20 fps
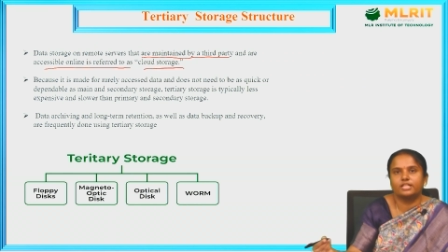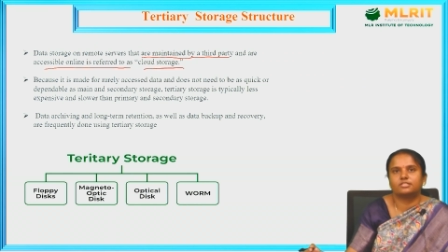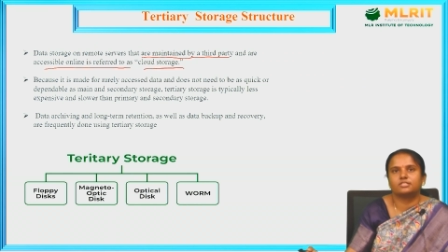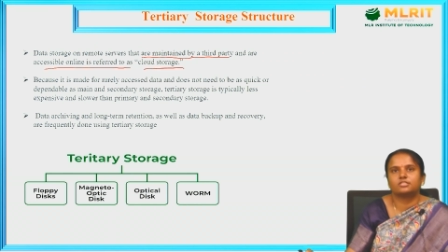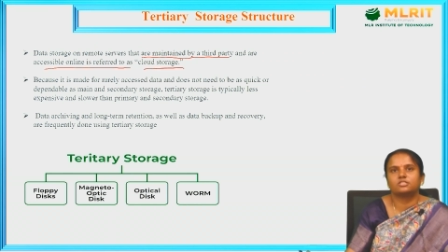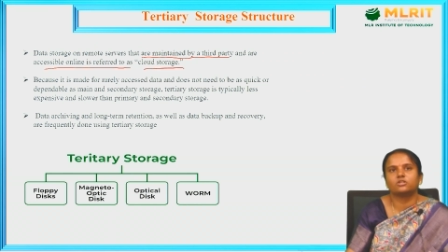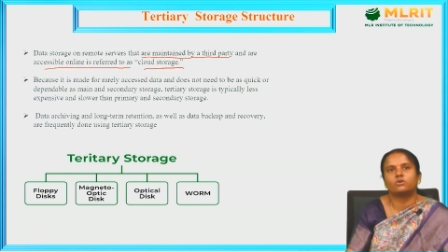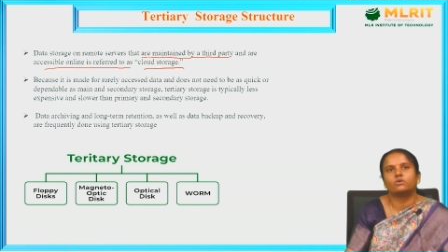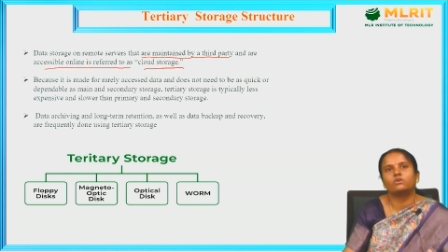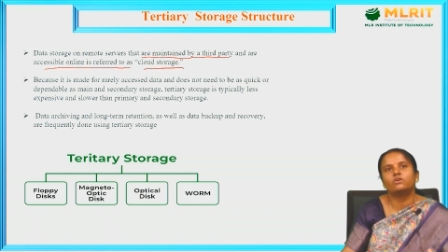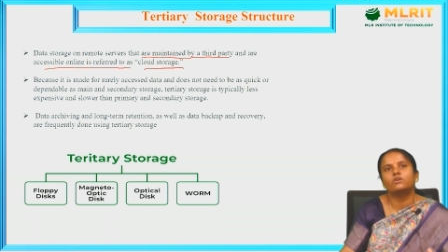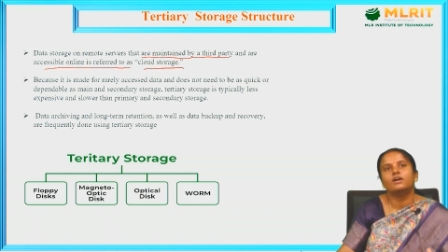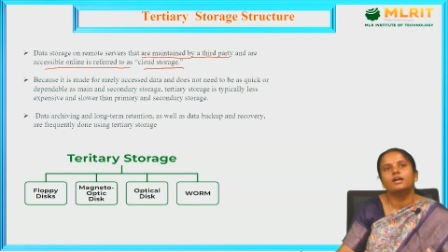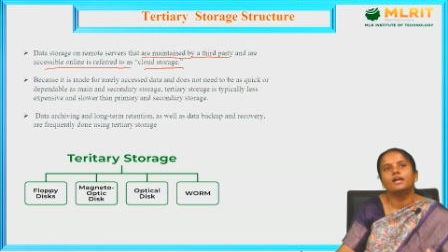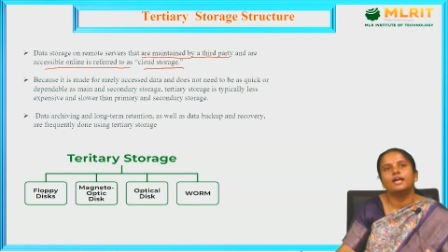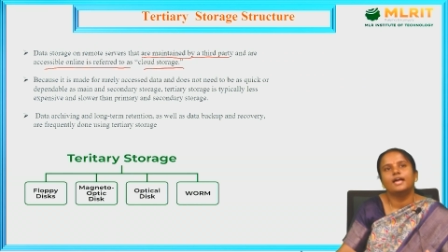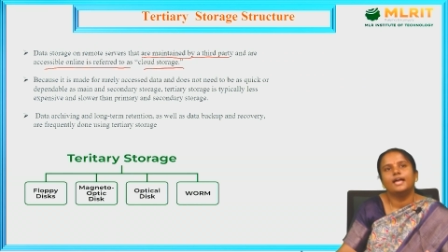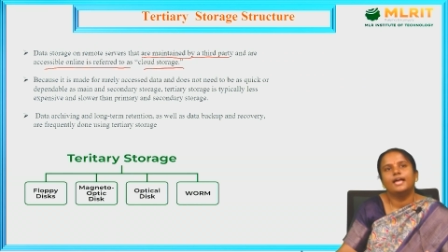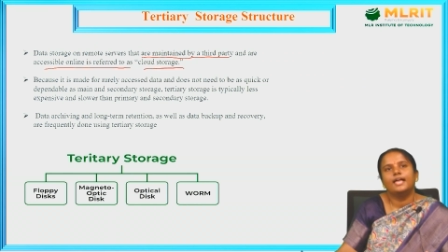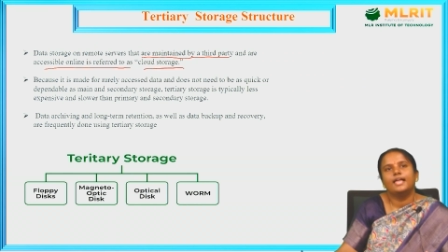So,
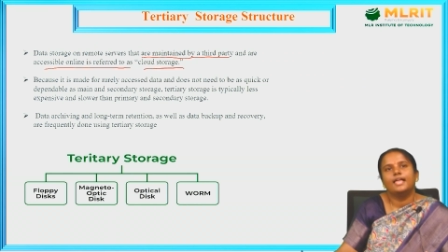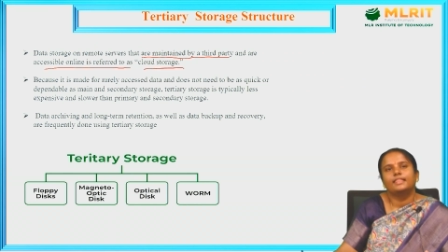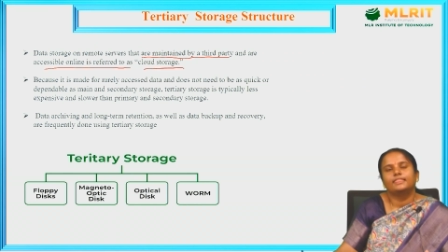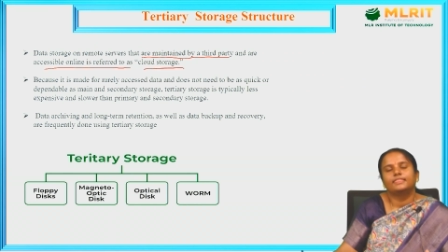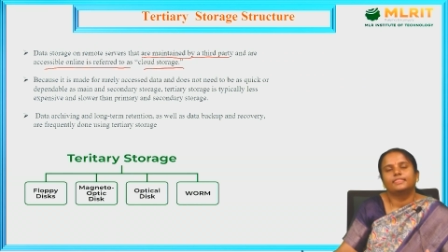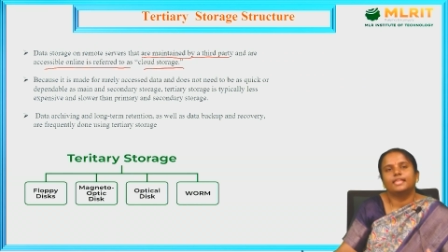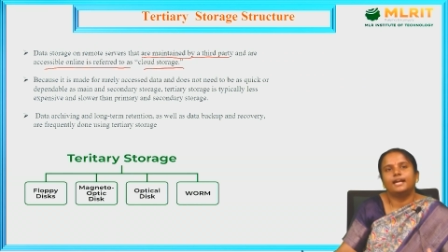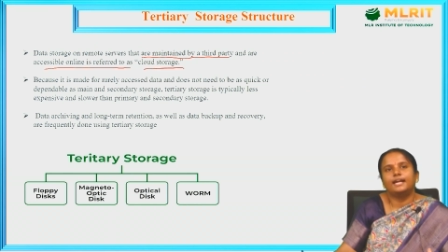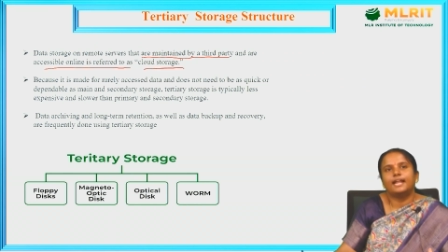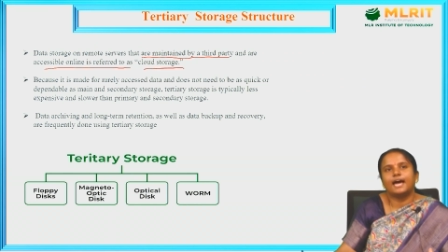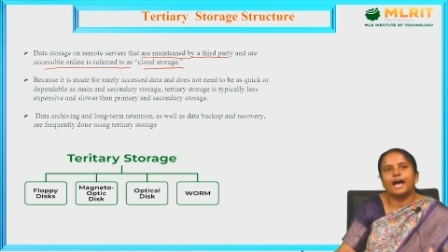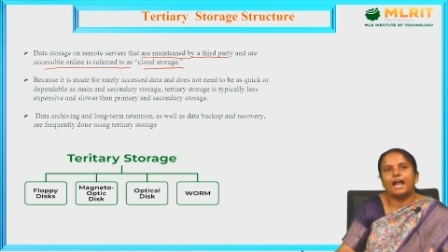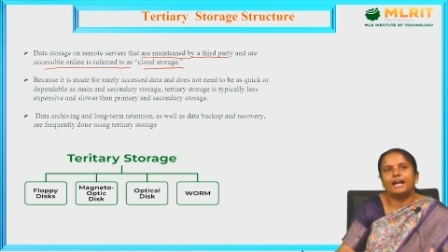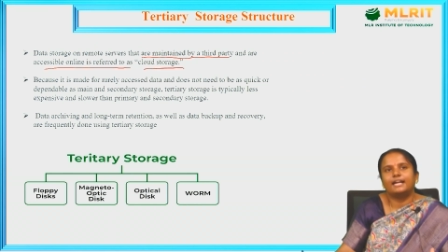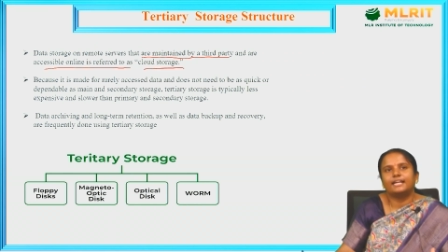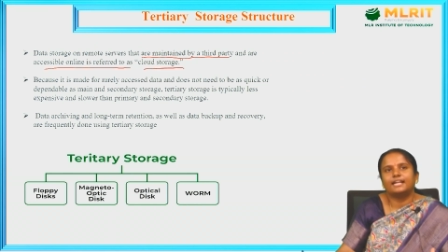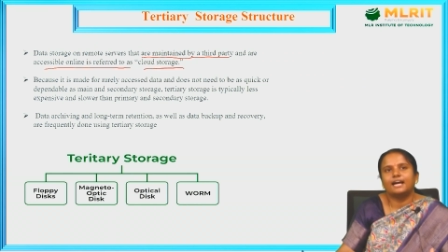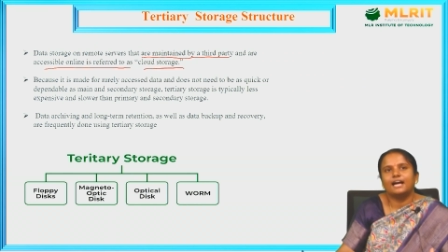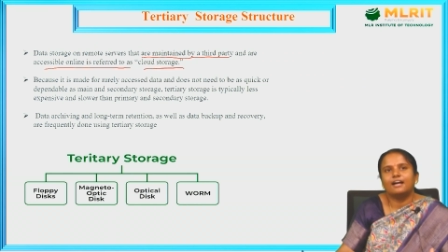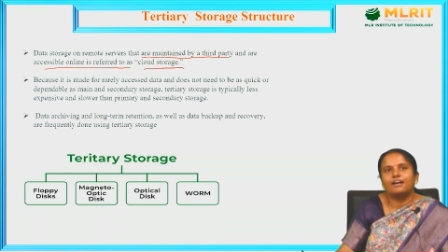the
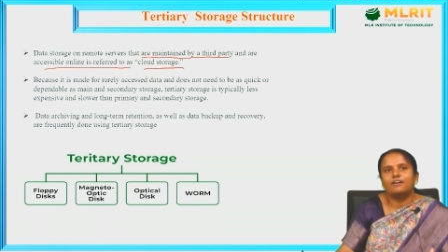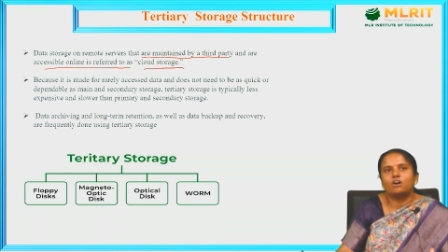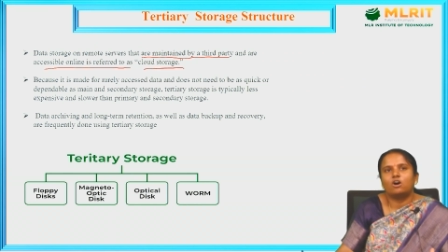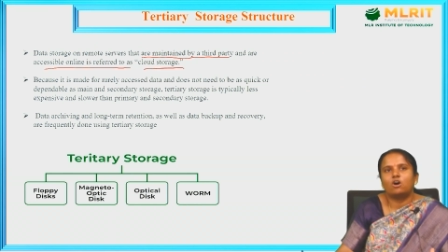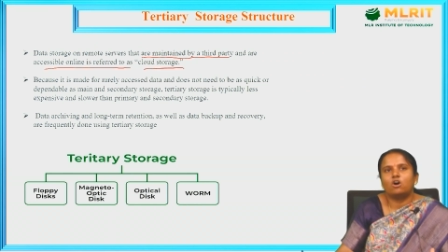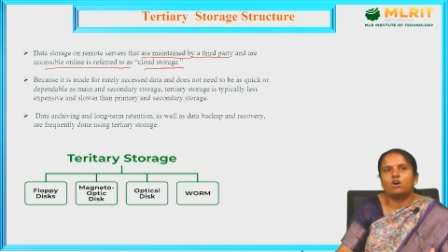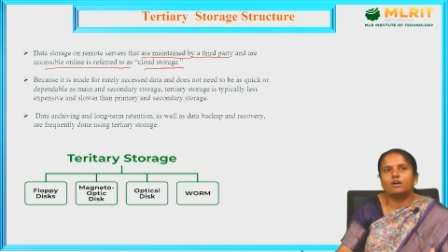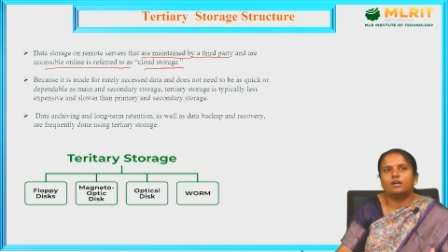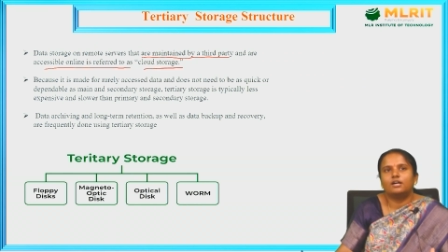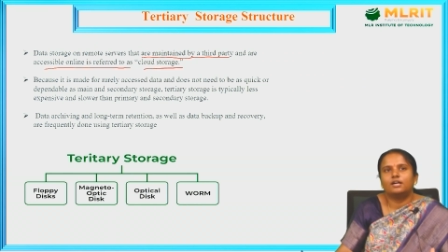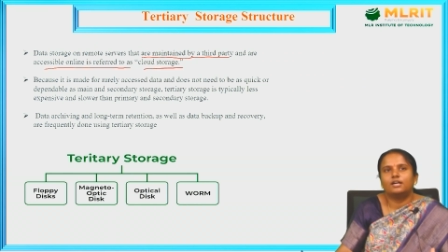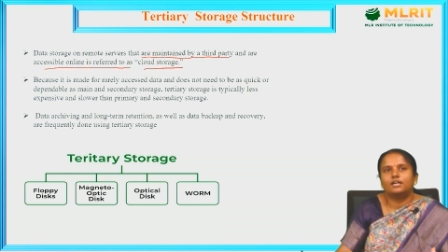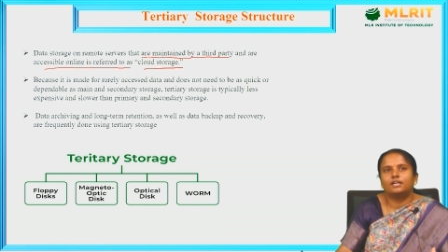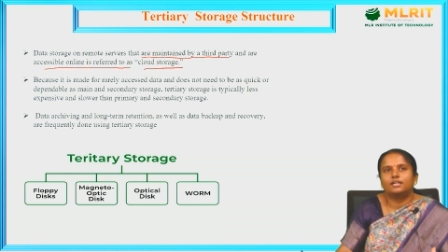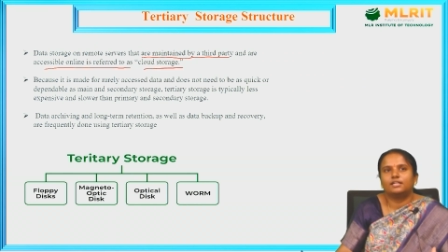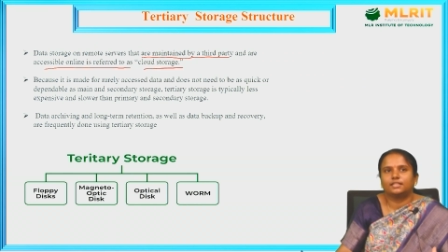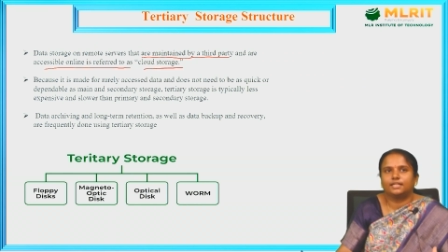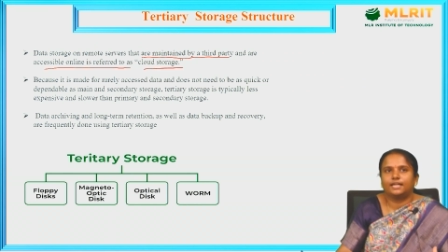data uh,